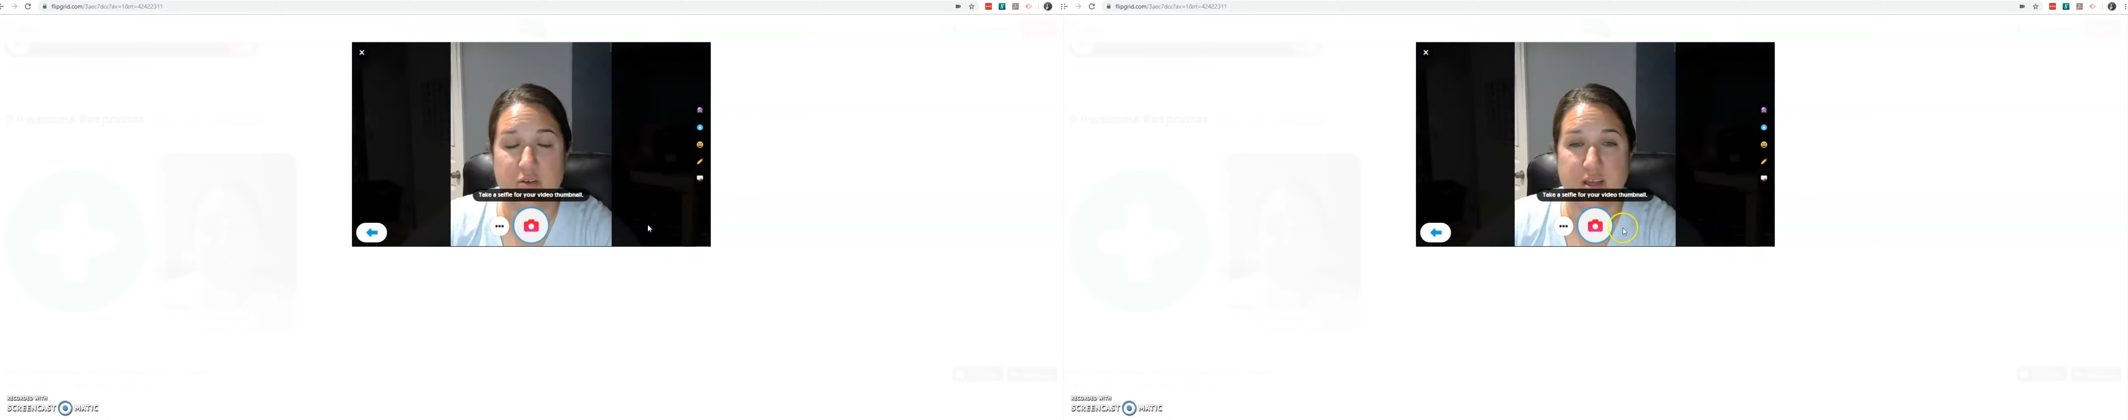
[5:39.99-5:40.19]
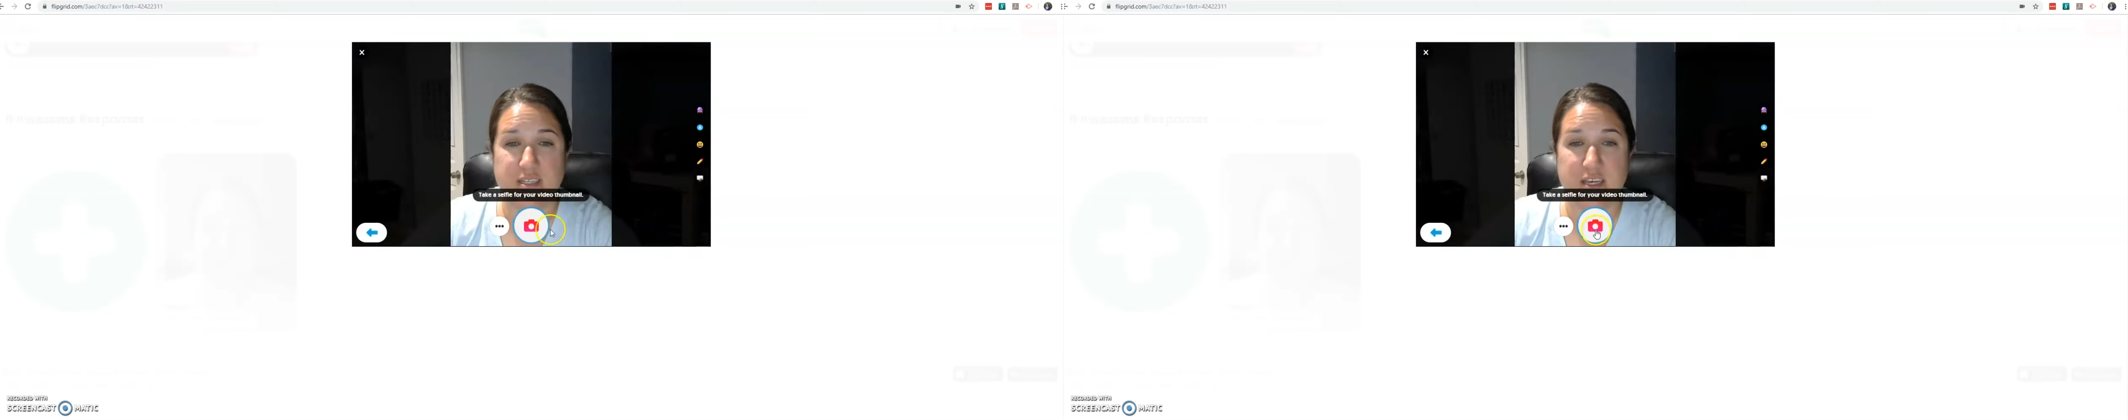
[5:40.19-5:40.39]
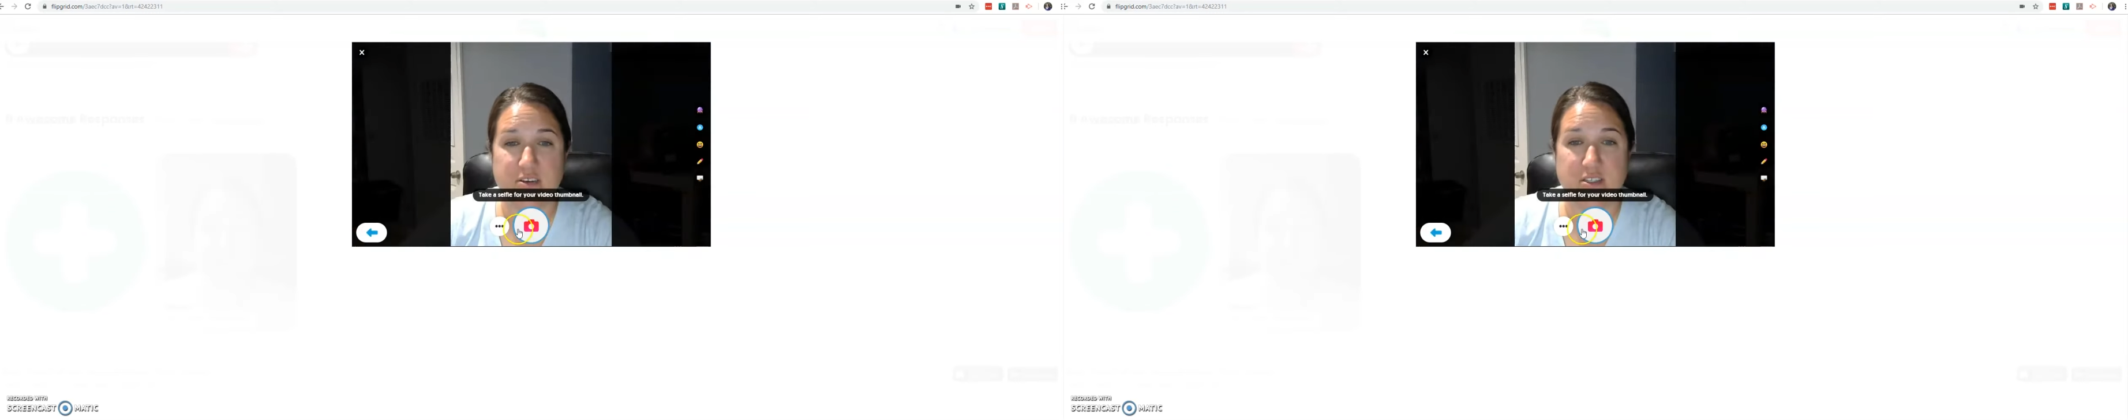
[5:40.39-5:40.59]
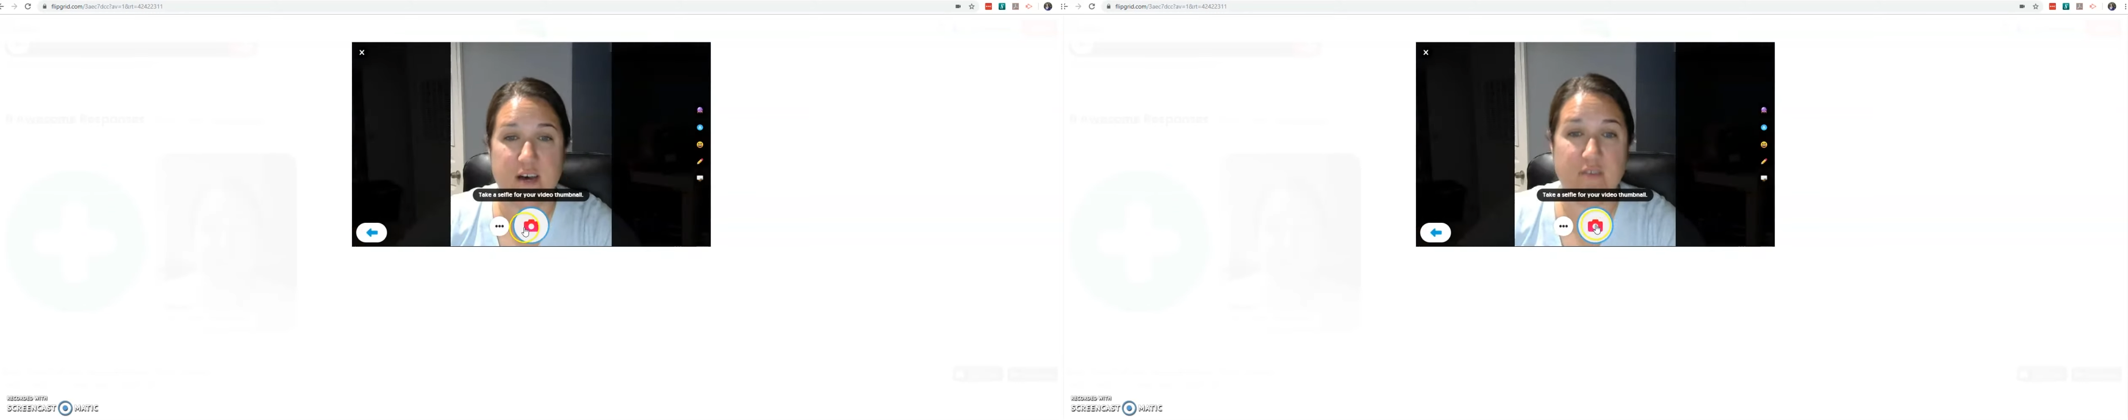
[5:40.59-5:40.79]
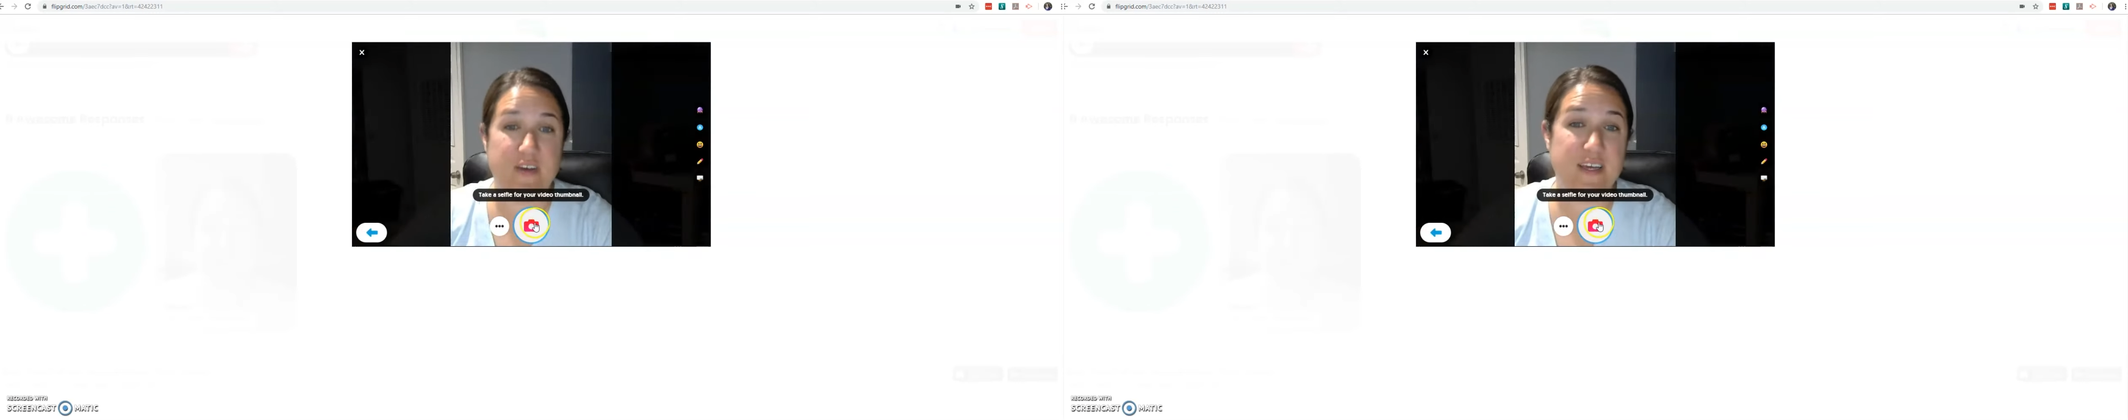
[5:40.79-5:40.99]
can take your
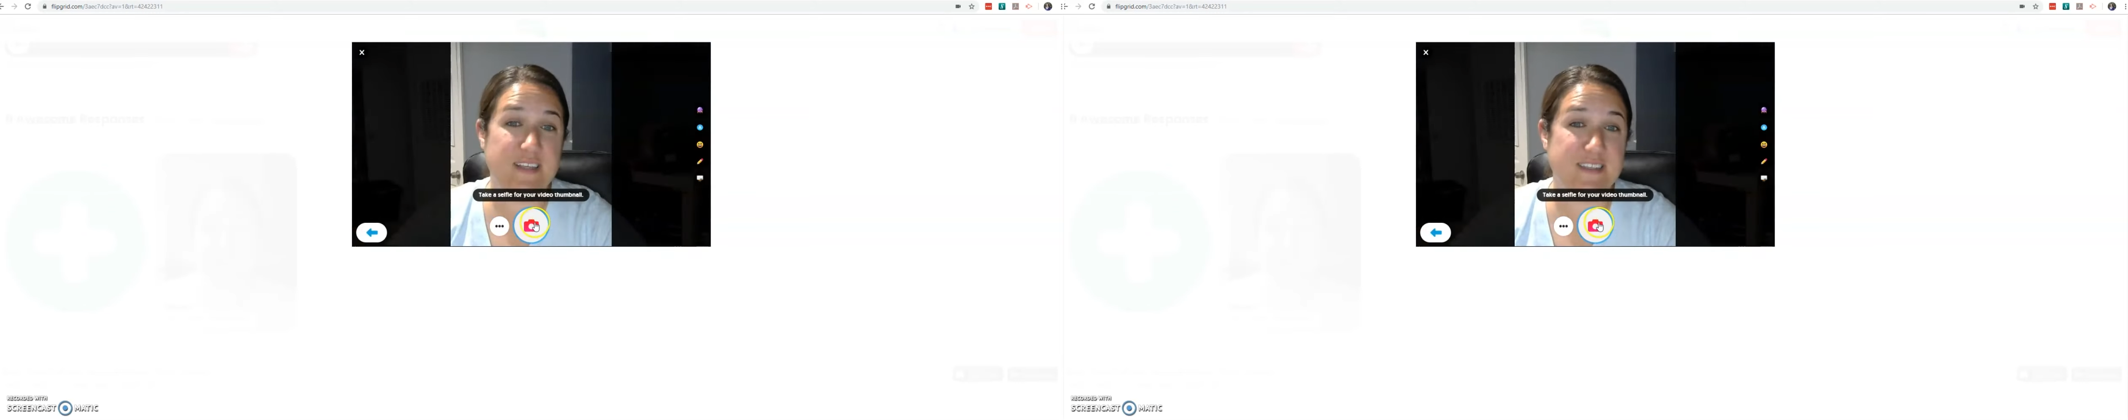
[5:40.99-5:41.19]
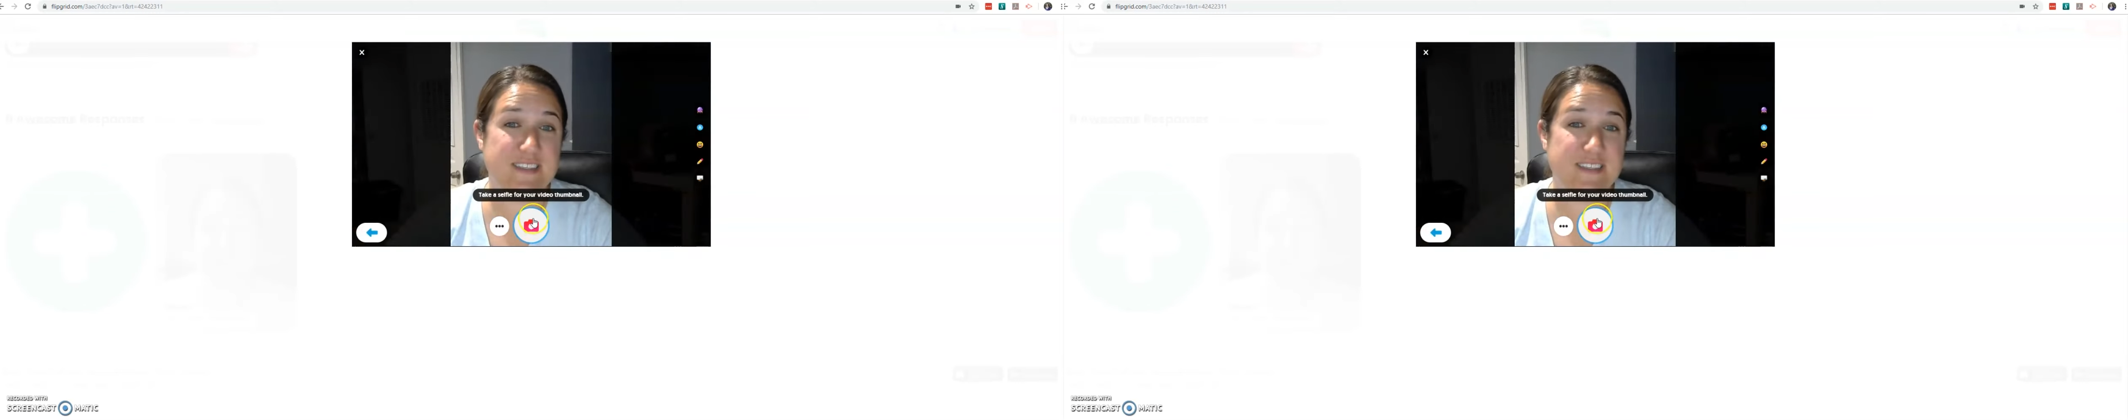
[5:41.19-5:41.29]
selfie.